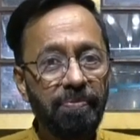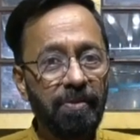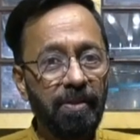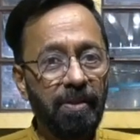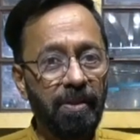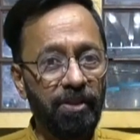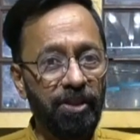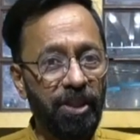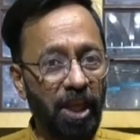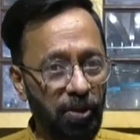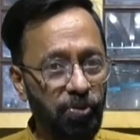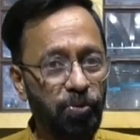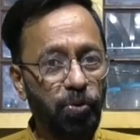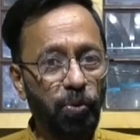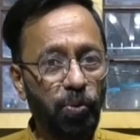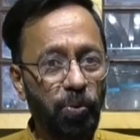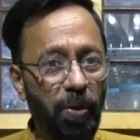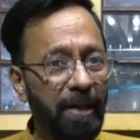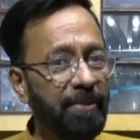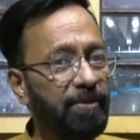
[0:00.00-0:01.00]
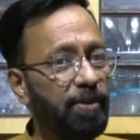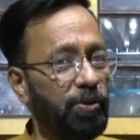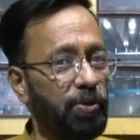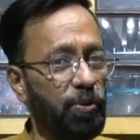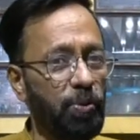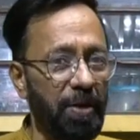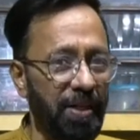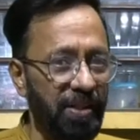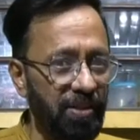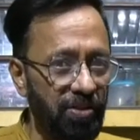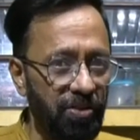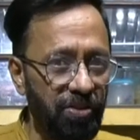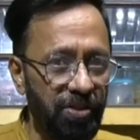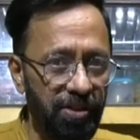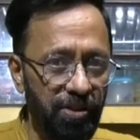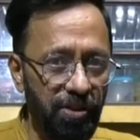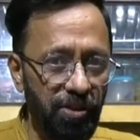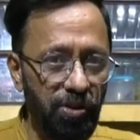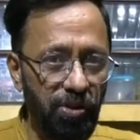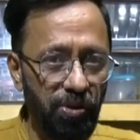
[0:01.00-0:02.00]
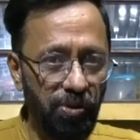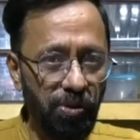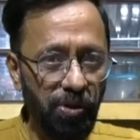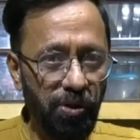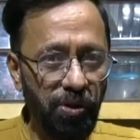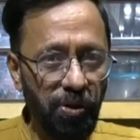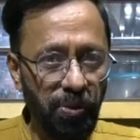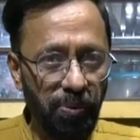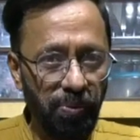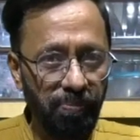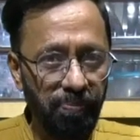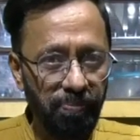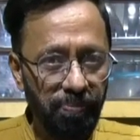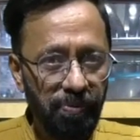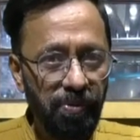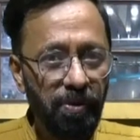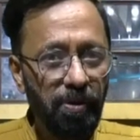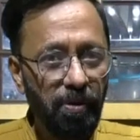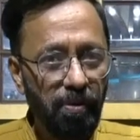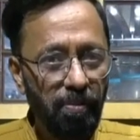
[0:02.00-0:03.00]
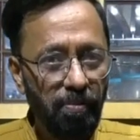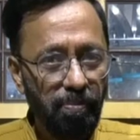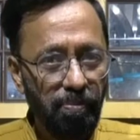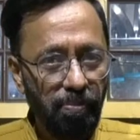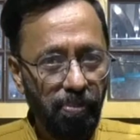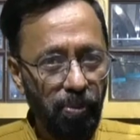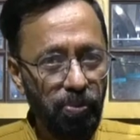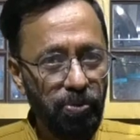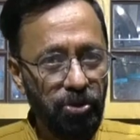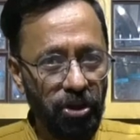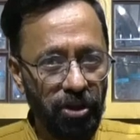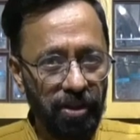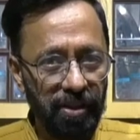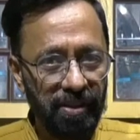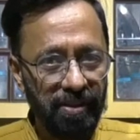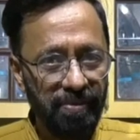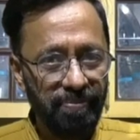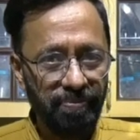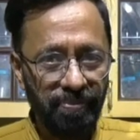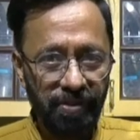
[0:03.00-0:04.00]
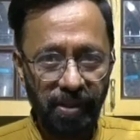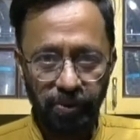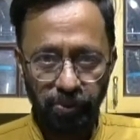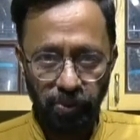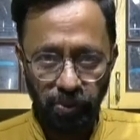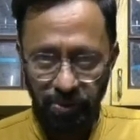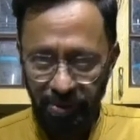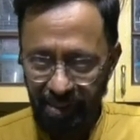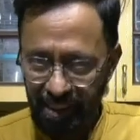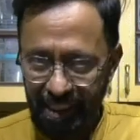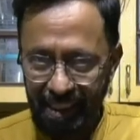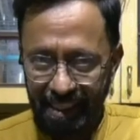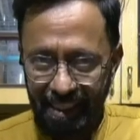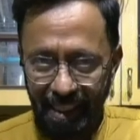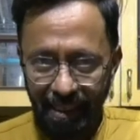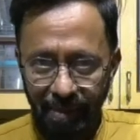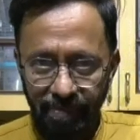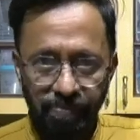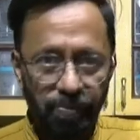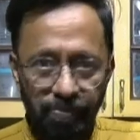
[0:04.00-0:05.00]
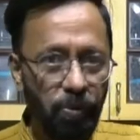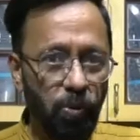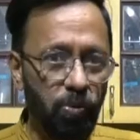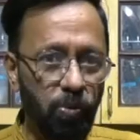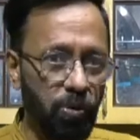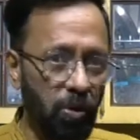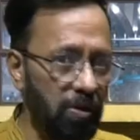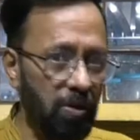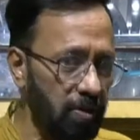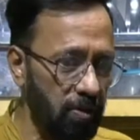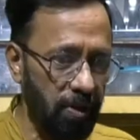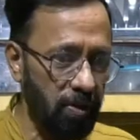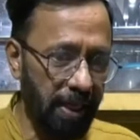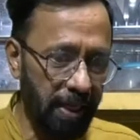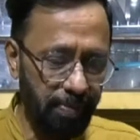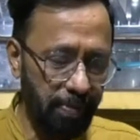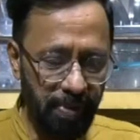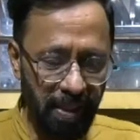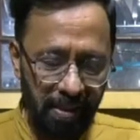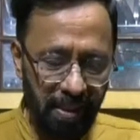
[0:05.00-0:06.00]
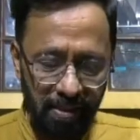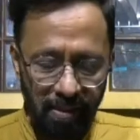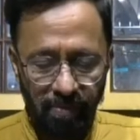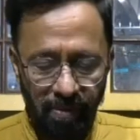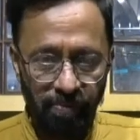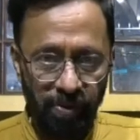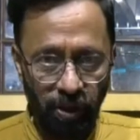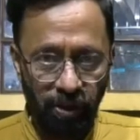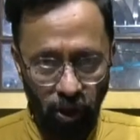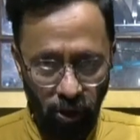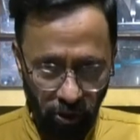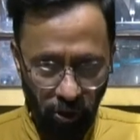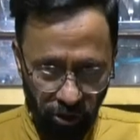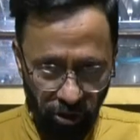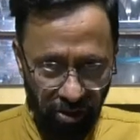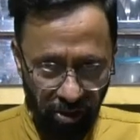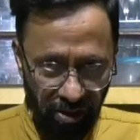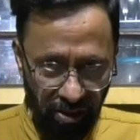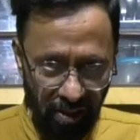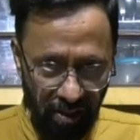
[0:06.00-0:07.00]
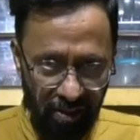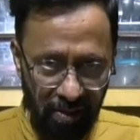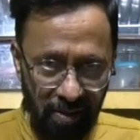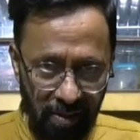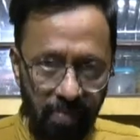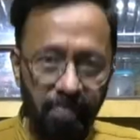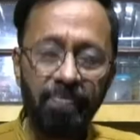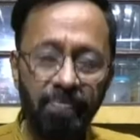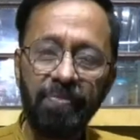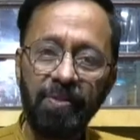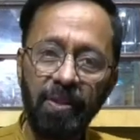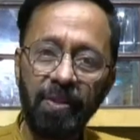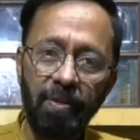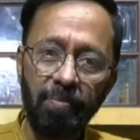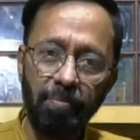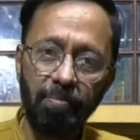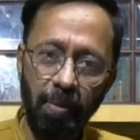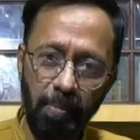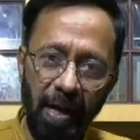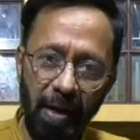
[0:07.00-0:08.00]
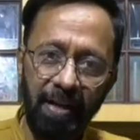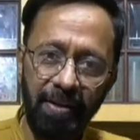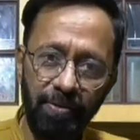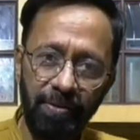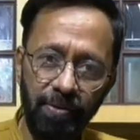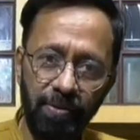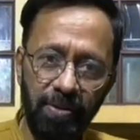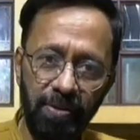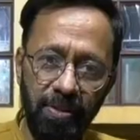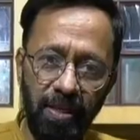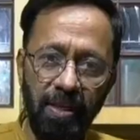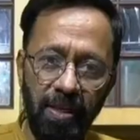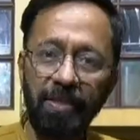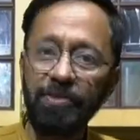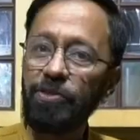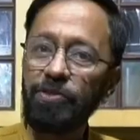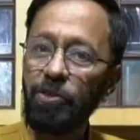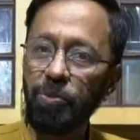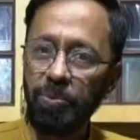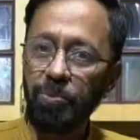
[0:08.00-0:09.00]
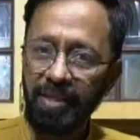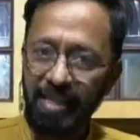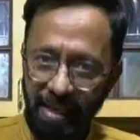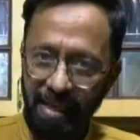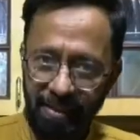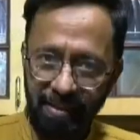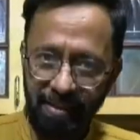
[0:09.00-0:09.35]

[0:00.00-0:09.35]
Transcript: Dattu, and the new entrant into the crew, Pooja, Dattu's sister, who's also helped us with the logistics. Bye-bye, till I see you again.